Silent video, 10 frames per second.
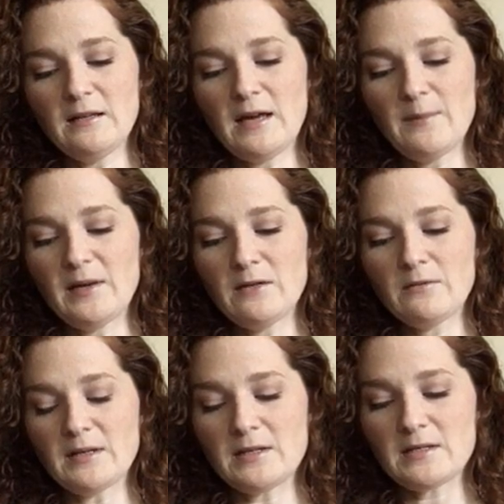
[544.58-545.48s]
Eli by the
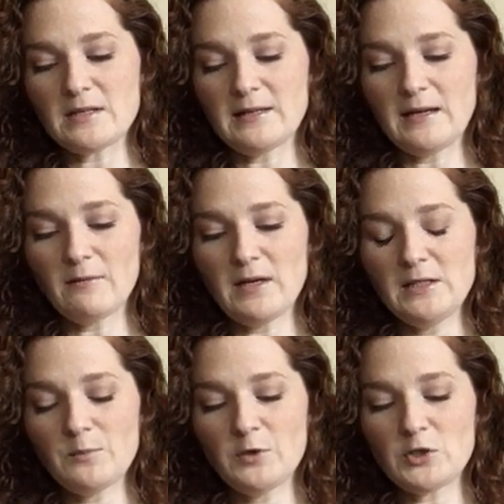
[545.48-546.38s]
wrist and get ready
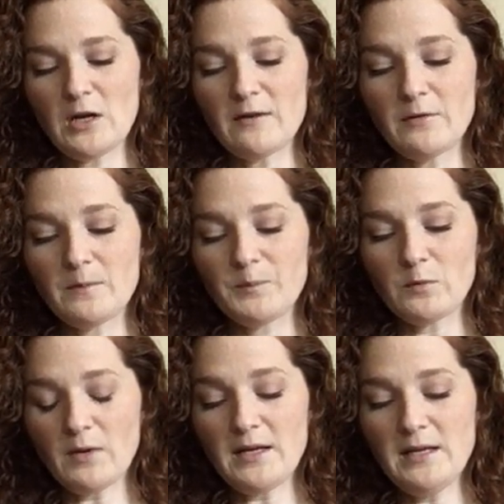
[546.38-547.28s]
to push off.
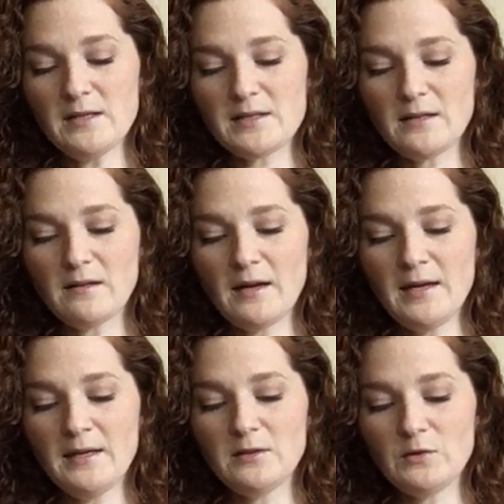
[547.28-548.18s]
Ready? Said
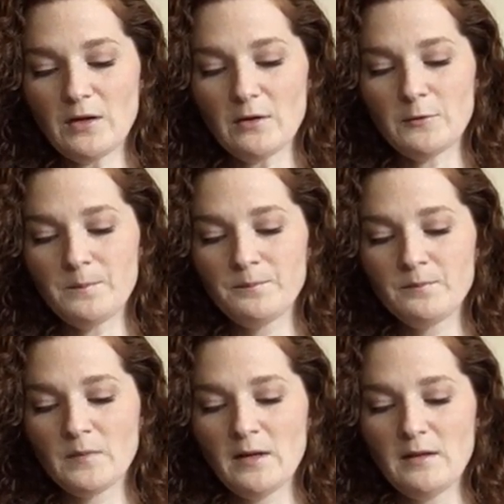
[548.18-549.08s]
Eli. Go.
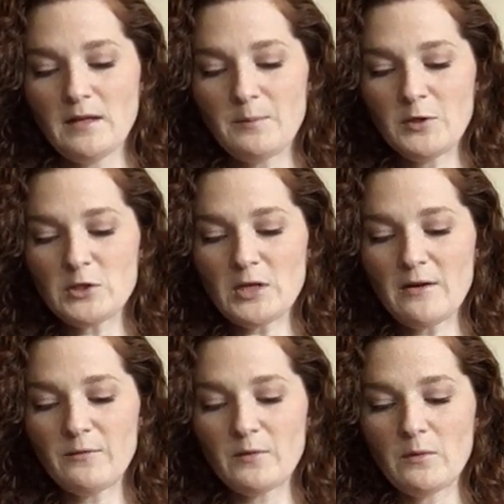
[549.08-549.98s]
They pushed
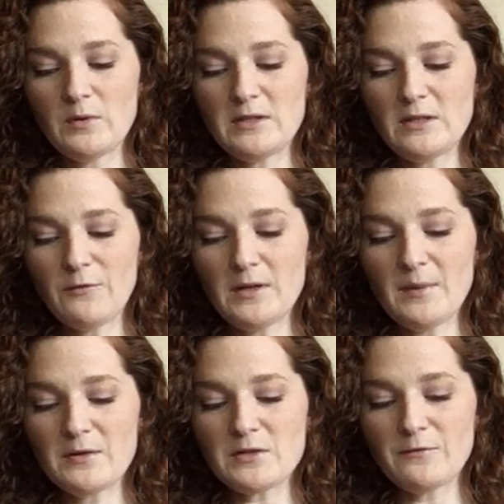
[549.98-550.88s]
off with different
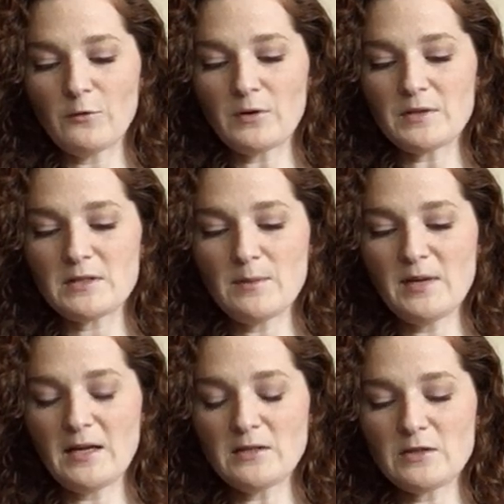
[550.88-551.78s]
amounts of force. They
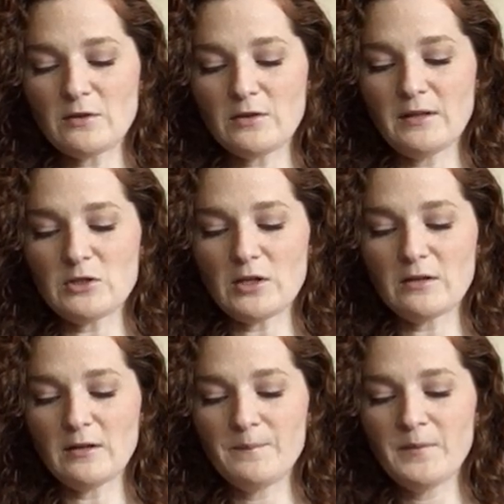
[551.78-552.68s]
began to circle each
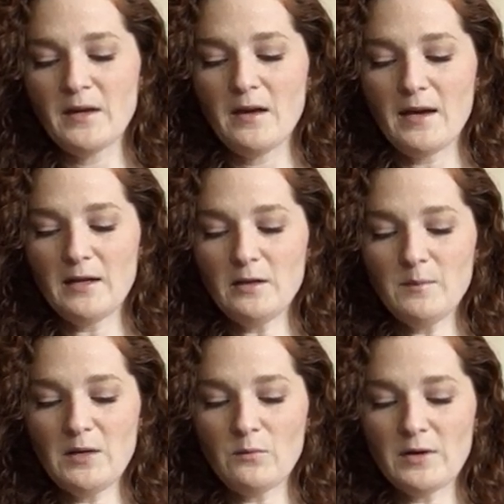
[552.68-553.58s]
other. Ender
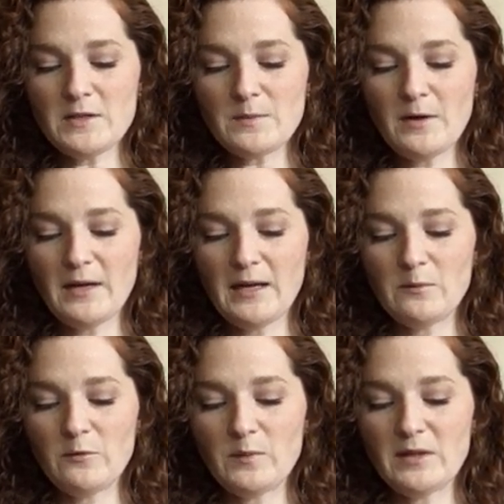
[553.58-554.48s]
made one small
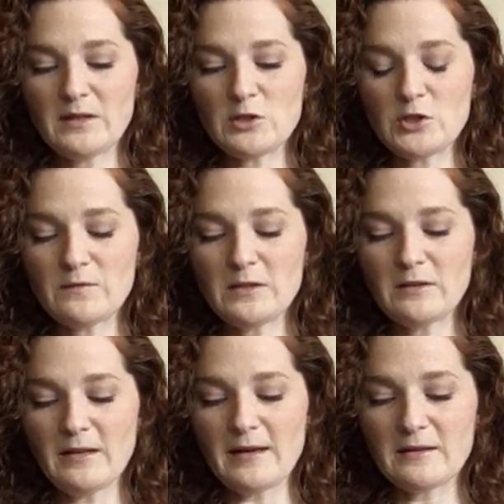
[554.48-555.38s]
hand movement, then shifted a
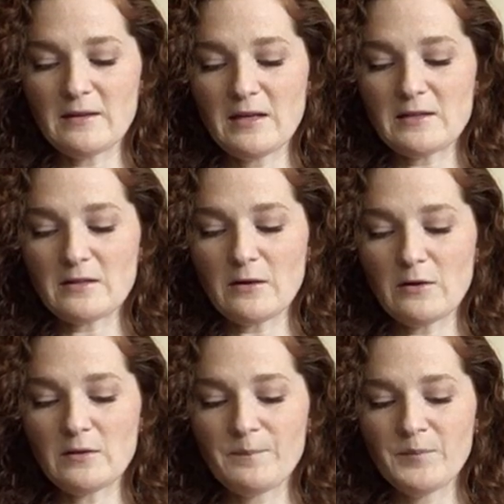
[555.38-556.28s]
leg. They
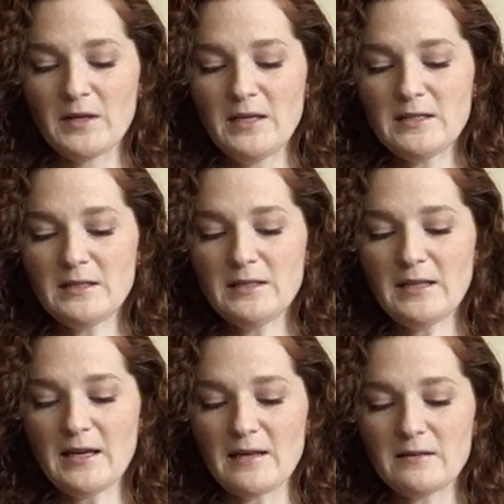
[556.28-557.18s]
slowed. He did it
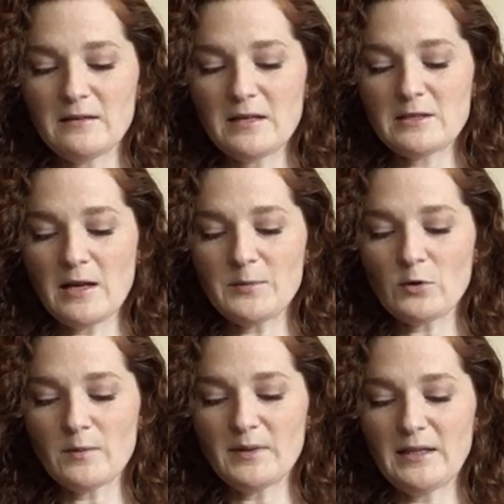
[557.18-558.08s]
again. They stopped
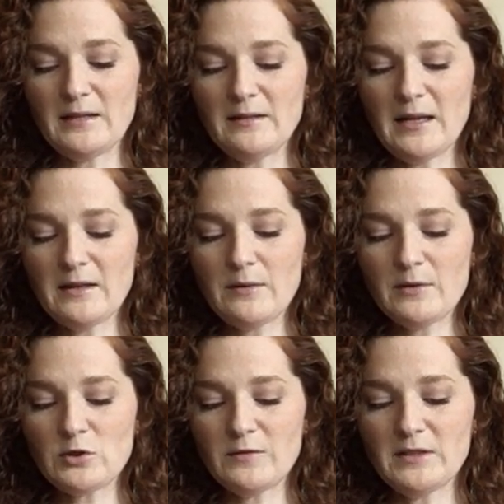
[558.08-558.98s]
orbiting. Now they were
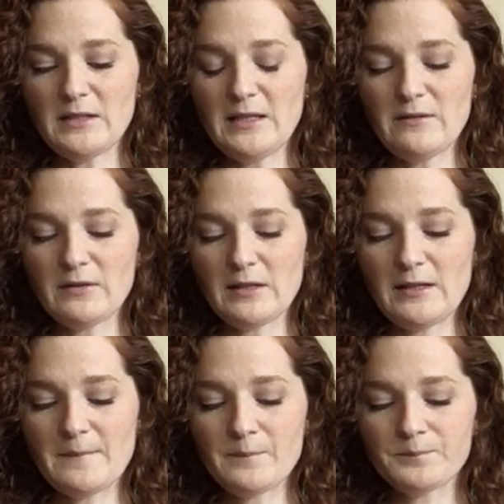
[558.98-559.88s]
drifting evenly.